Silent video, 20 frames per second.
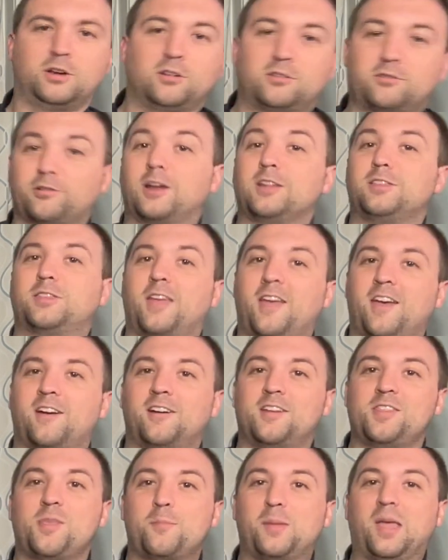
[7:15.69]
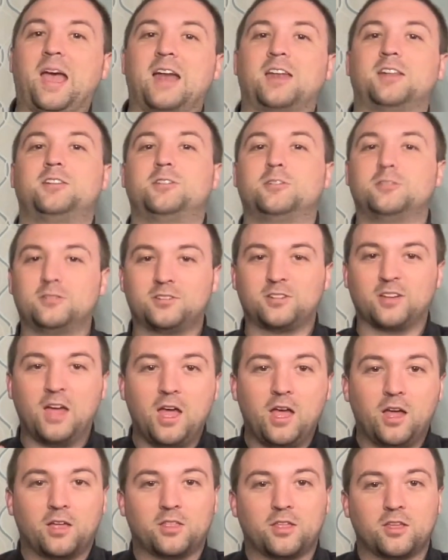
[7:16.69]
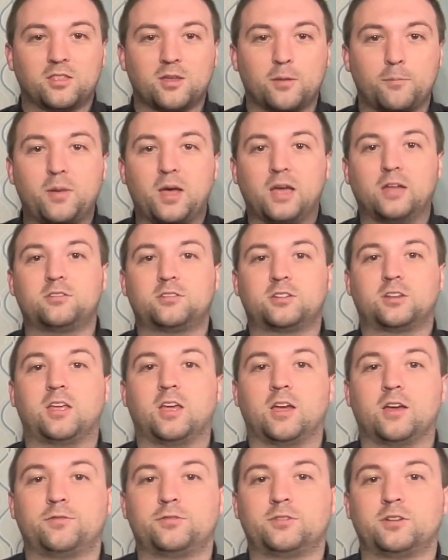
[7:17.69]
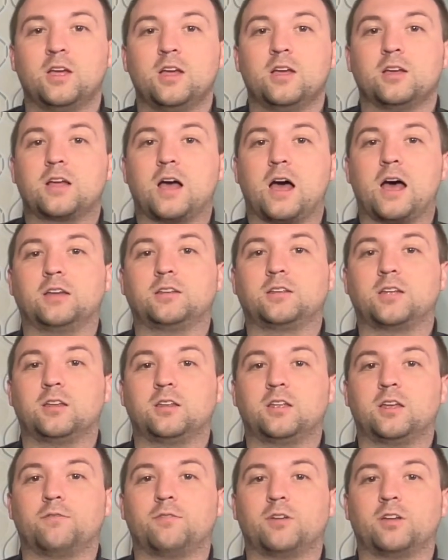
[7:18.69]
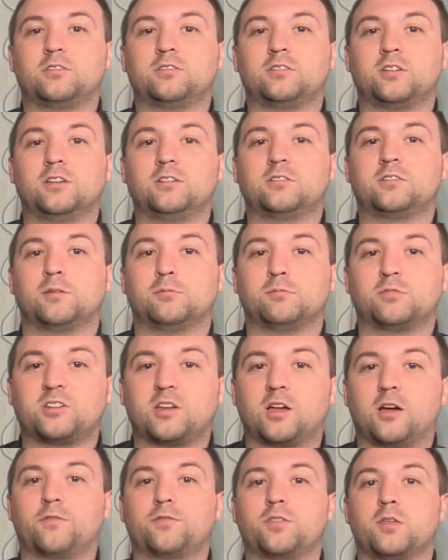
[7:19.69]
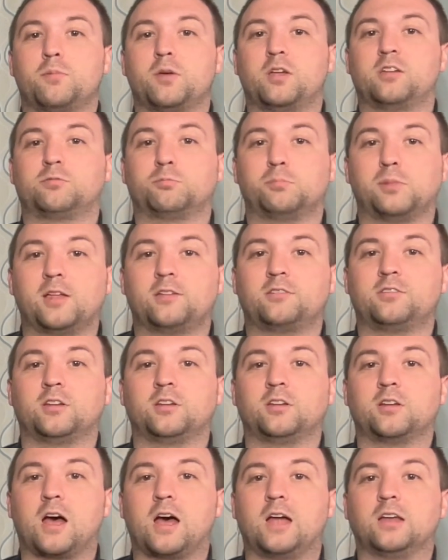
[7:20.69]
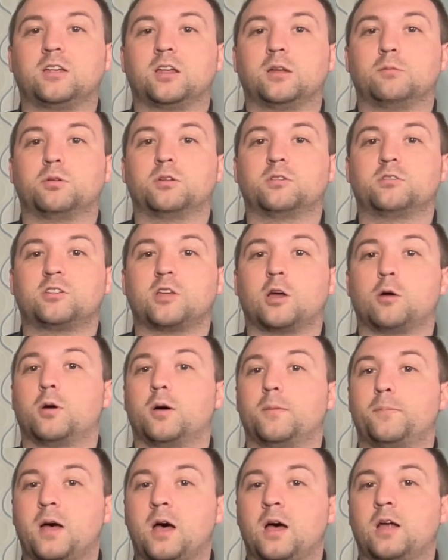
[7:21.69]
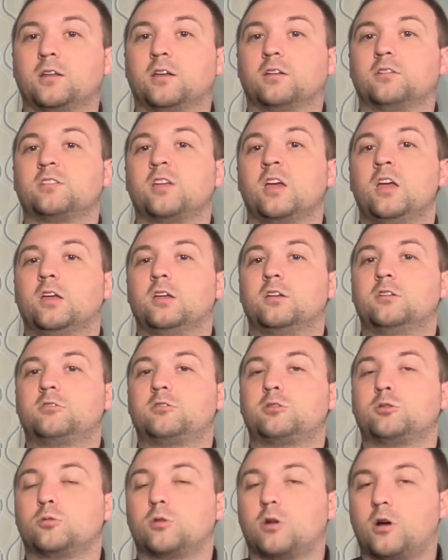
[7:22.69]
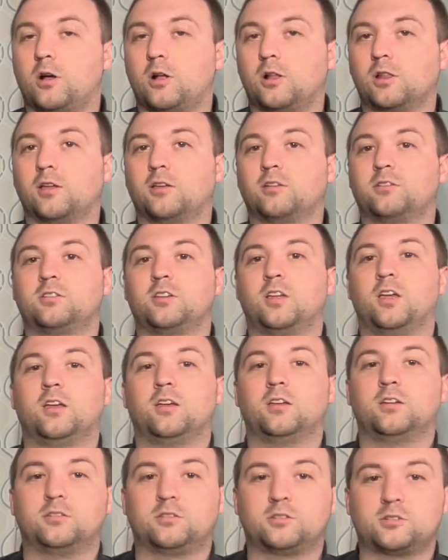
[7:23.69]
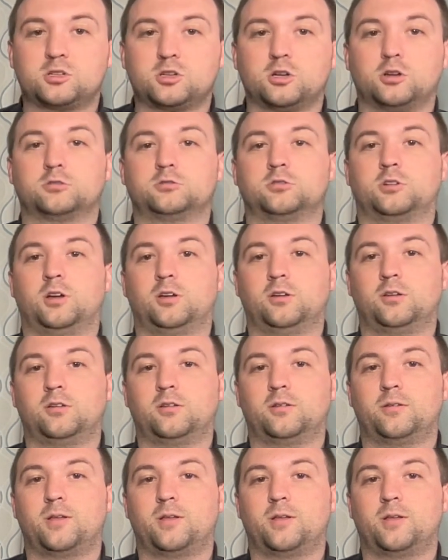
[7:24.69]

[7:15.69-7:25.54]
It's right there in the Beatitudes. The, the best gift God can give us is Himself. The best blessing God can bestow upon us is to call us His children.